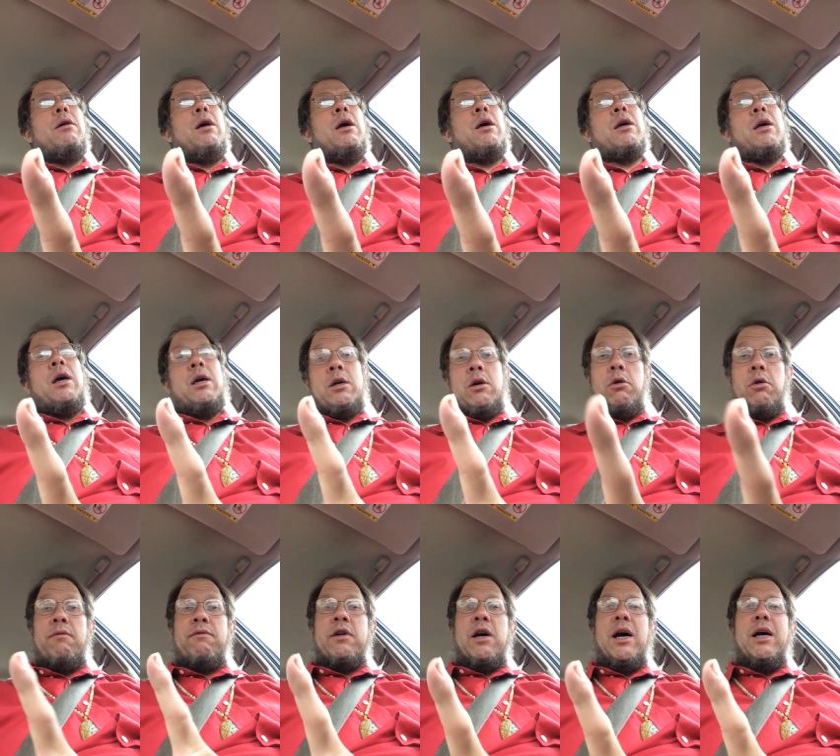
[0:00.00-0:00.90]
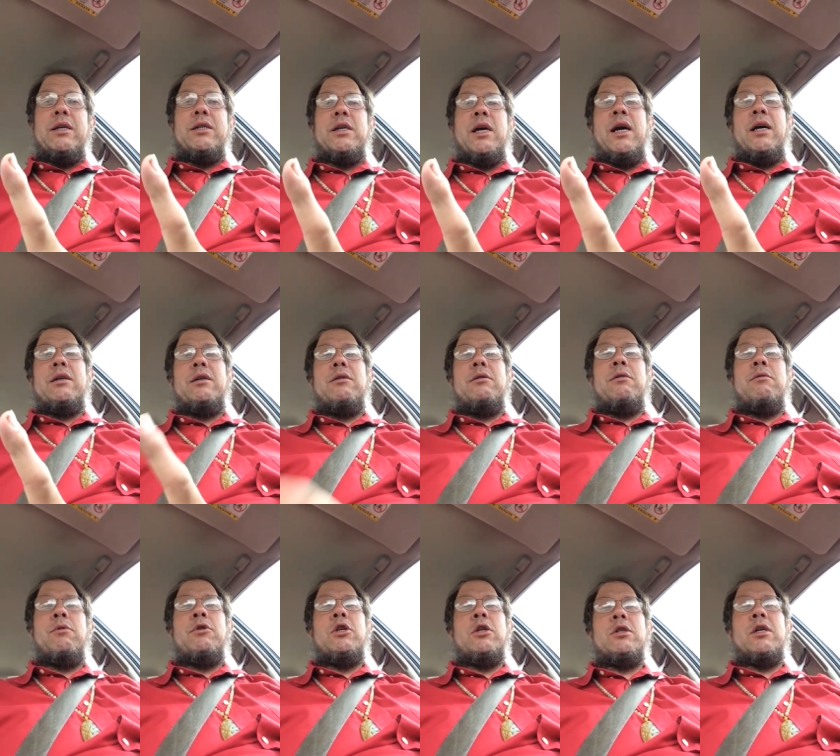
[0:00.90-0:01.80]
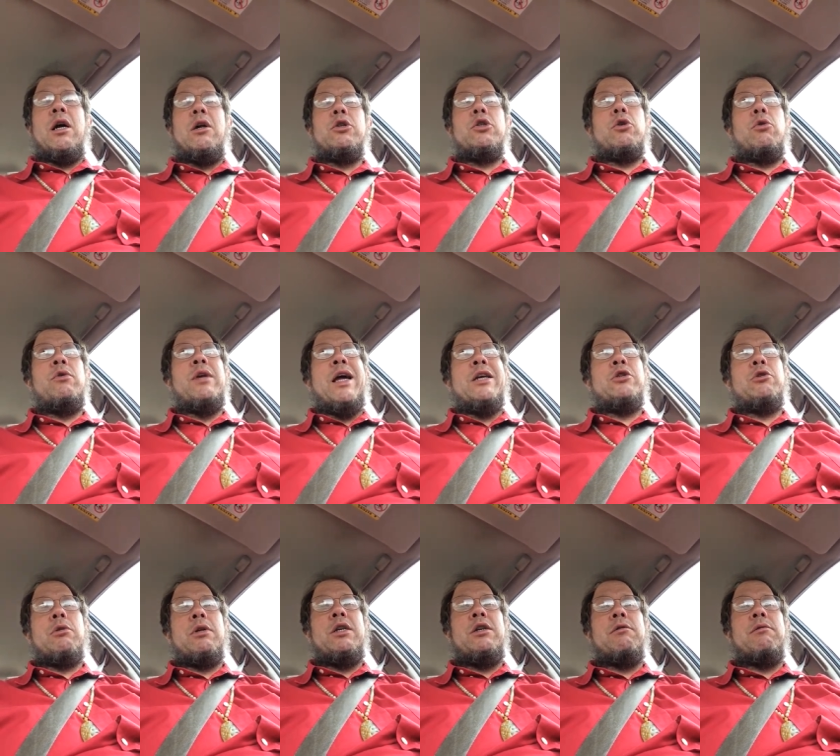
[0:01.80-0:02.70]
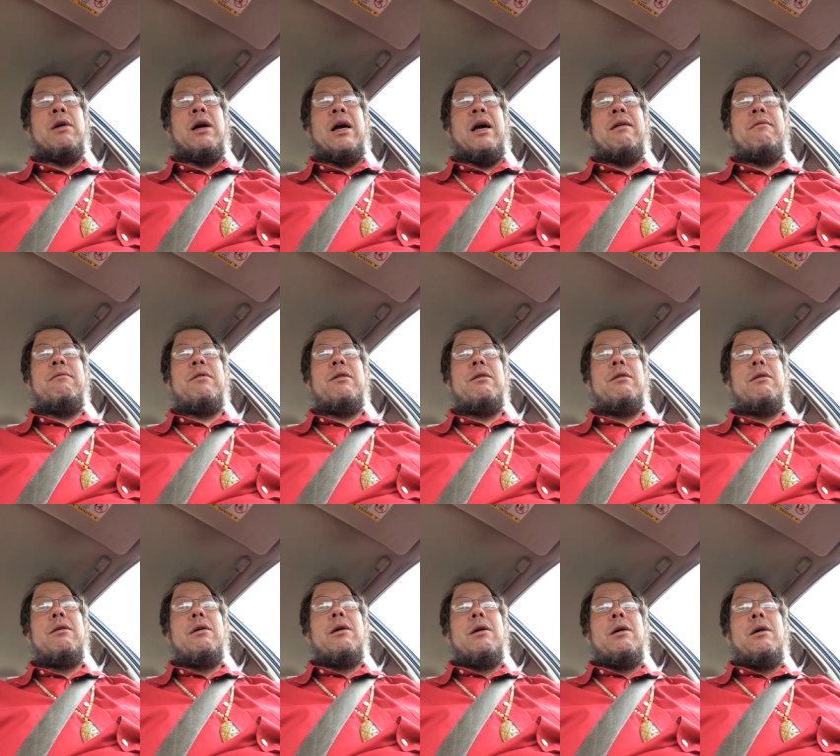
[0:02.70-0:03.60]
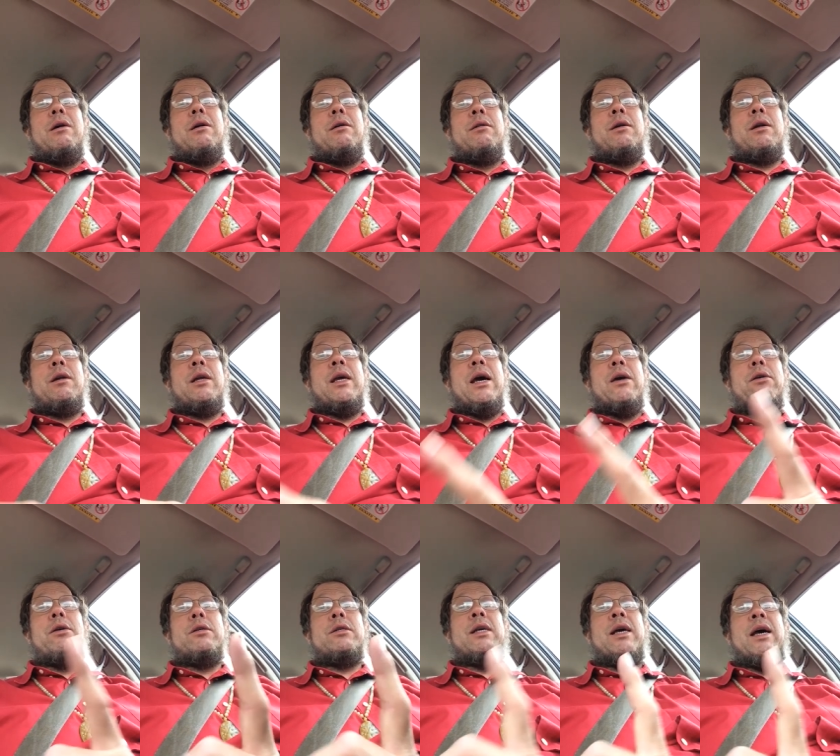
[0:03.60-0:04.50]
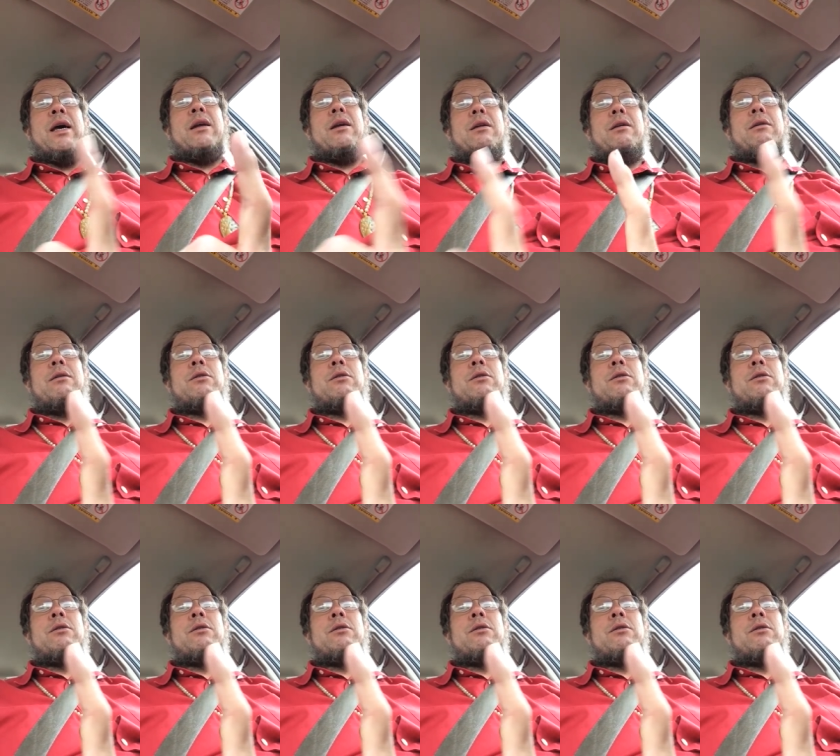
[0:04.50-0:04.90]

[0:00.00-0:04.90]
a, a code of conduct, which is also naturally derived, that counters that.